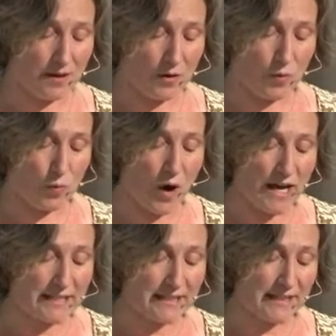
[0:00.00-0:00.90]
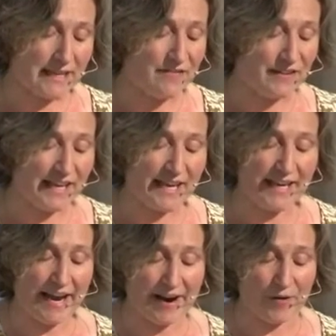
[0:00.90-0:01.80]
What if King
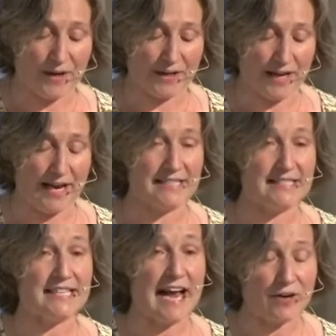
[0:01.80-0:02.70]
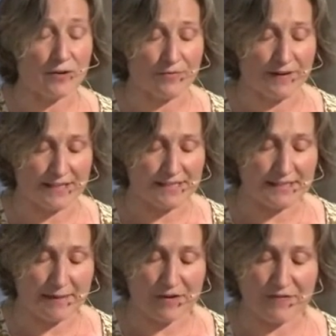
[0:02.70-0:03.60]
Herod had sacrificed
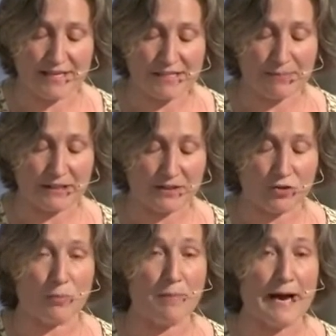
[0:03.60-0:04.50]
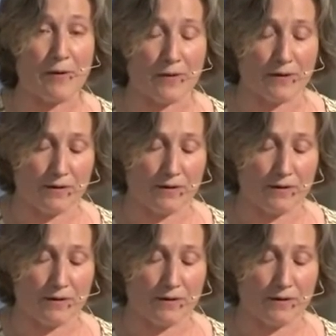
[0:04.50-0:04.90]
some of his political power